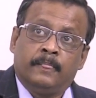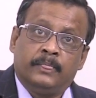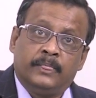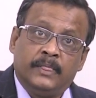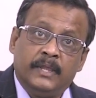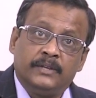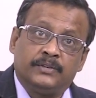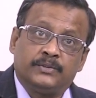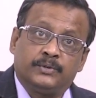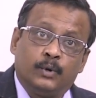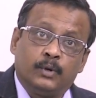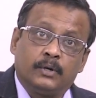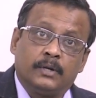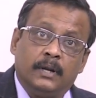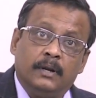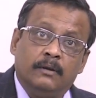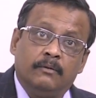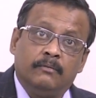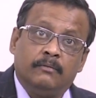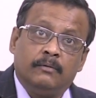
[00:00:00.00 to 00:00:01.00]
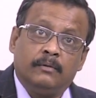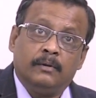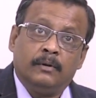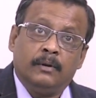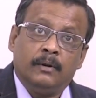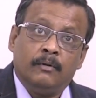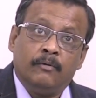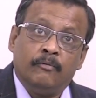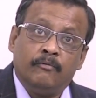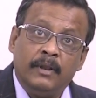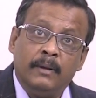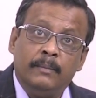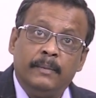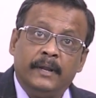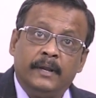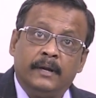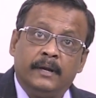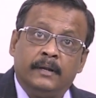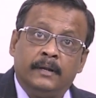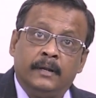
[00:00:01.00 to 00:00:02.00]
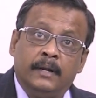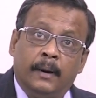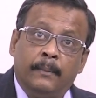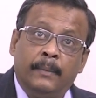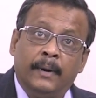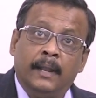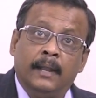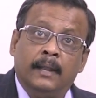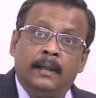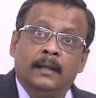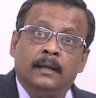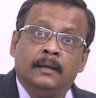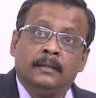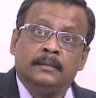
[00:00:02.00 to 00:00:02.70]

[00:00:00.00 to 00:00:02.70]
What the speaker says: This total will be double